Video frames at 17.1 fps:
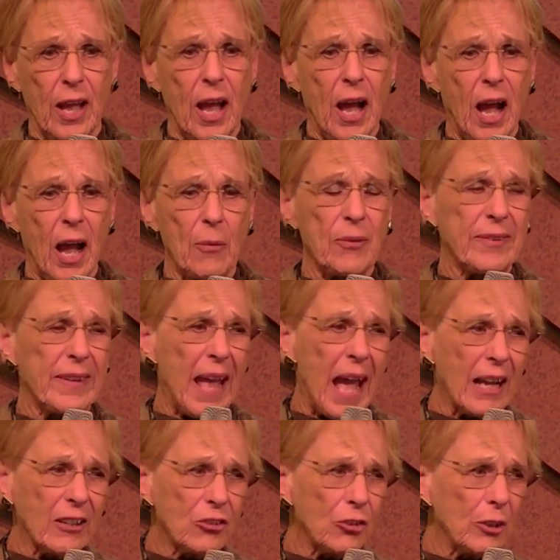I was
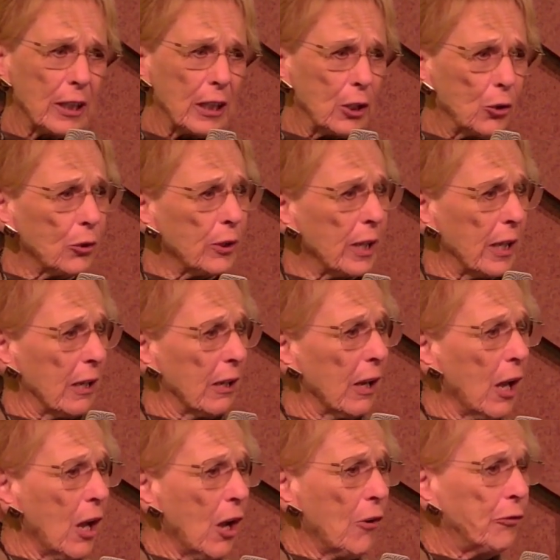actually
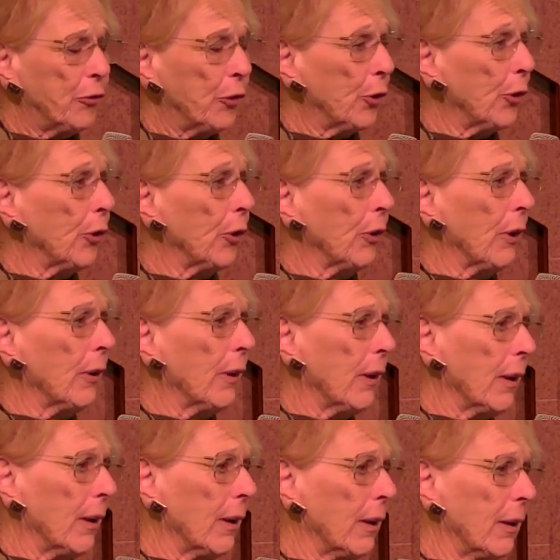looking for
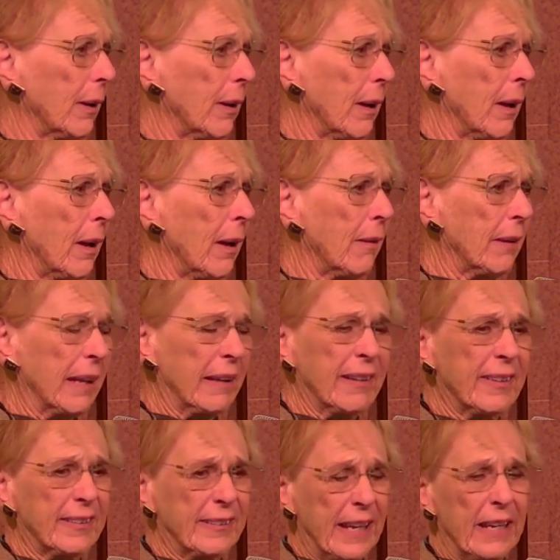an
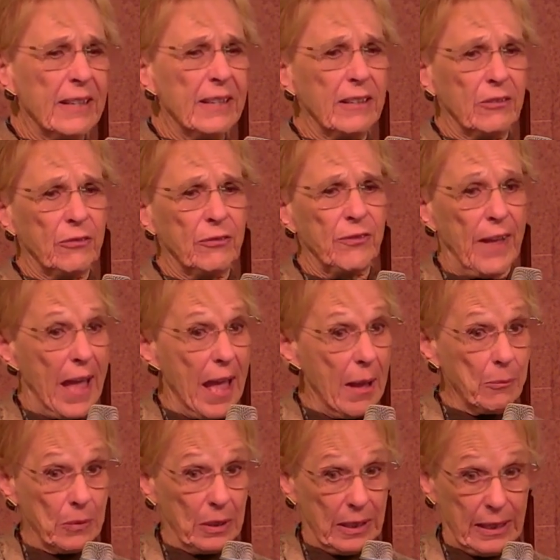extended
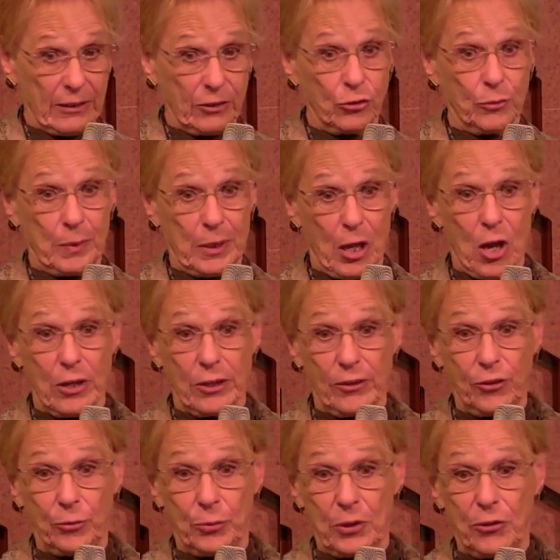family, to be
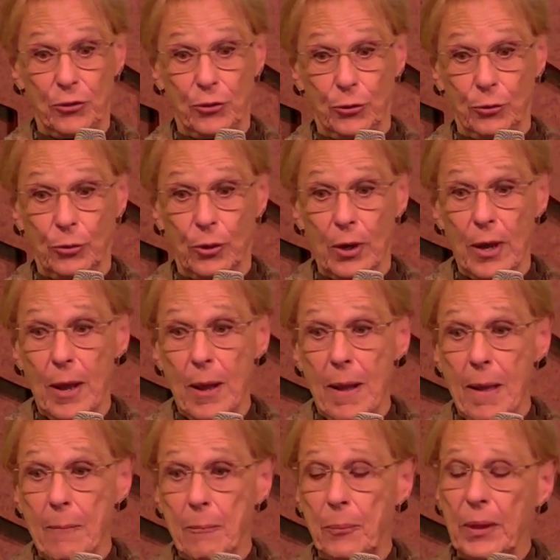honest with you,
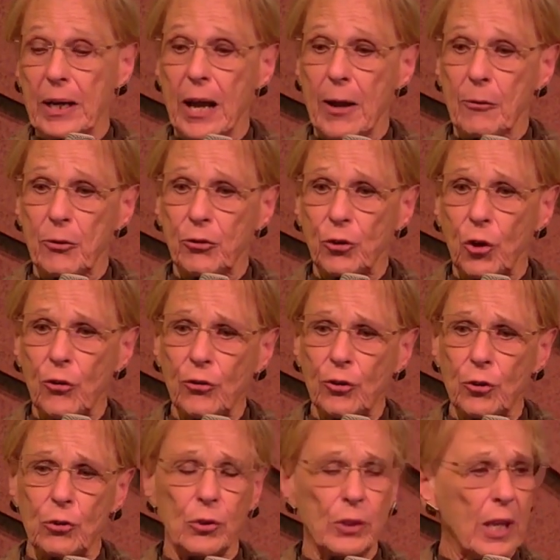but I was
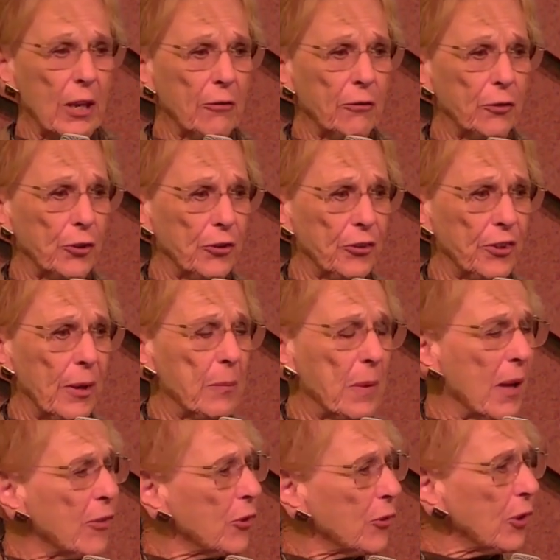also looking for some
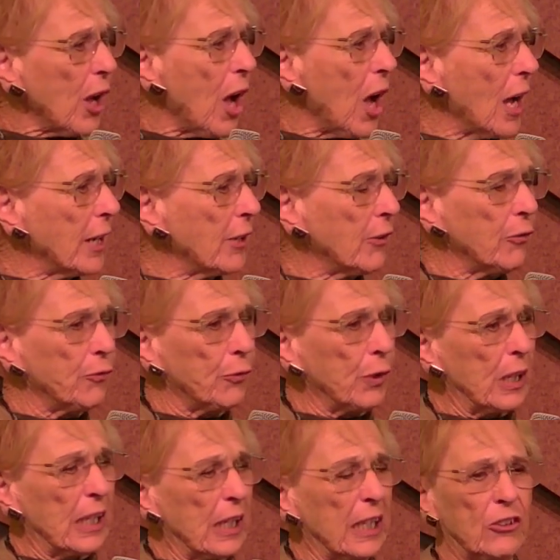other kind of
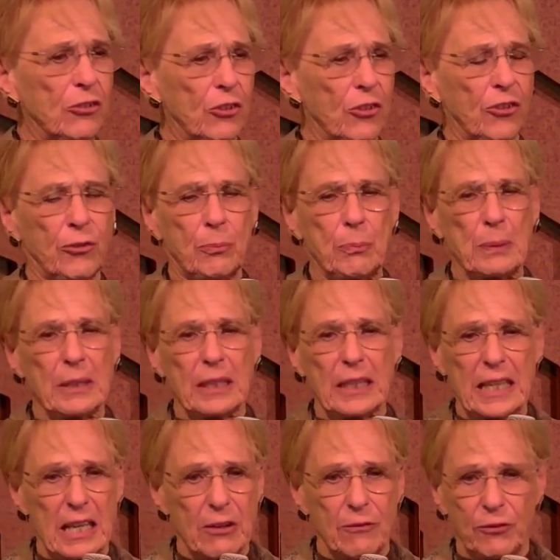religious
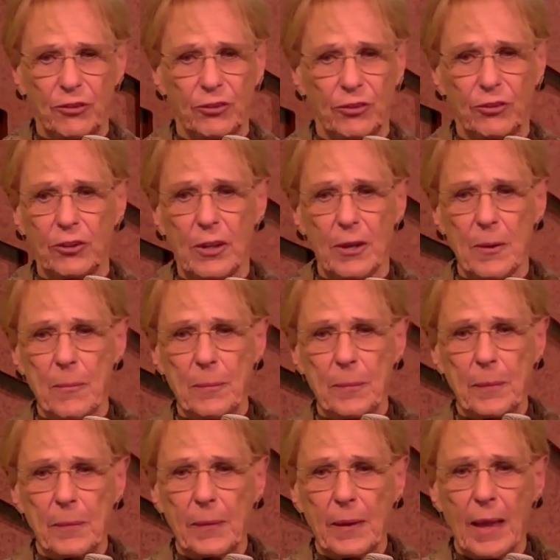beliefs.
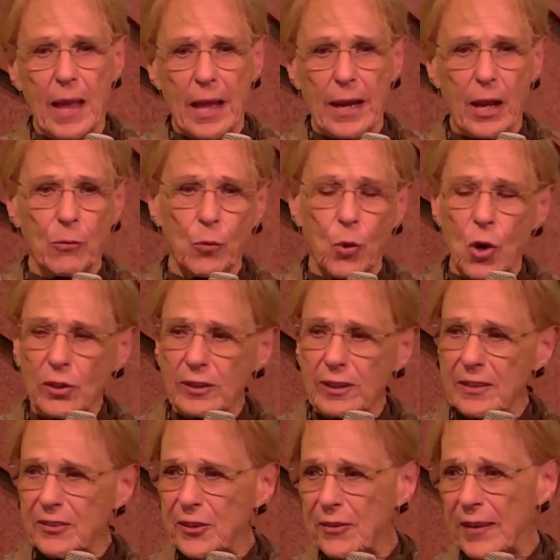And I walked
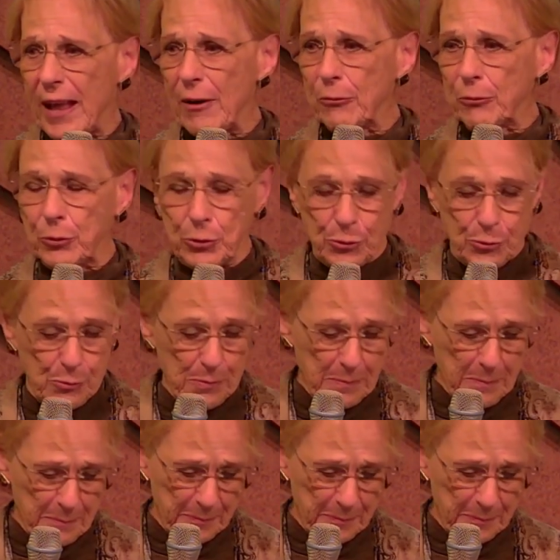into that room,